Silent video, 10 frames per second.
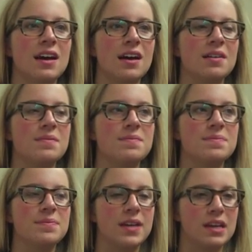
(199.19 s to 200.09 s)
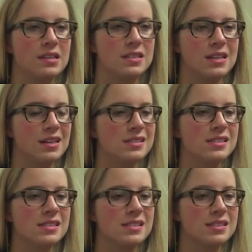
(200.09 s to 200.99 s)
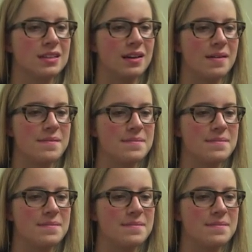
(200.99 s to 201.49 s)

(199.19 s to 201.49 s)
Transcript: um, because it is um,